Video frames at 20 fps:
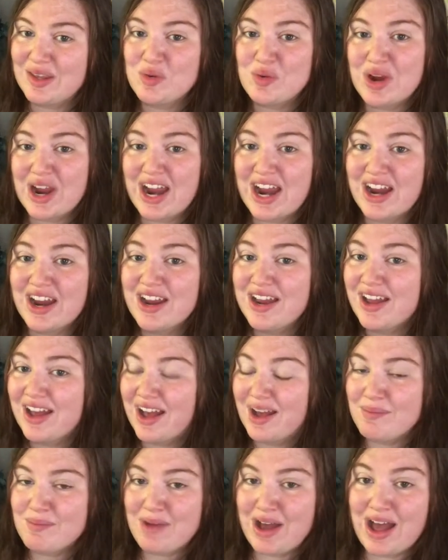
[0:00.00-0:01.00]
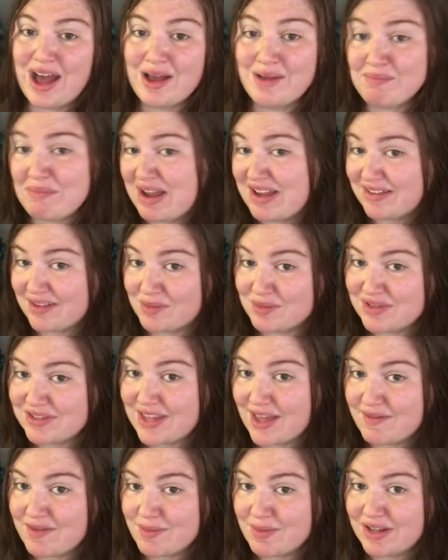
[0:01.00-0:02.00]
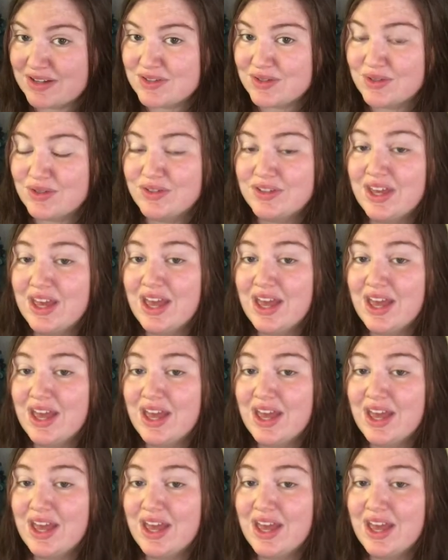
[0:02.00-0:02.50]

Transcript: where my son was 7 months old,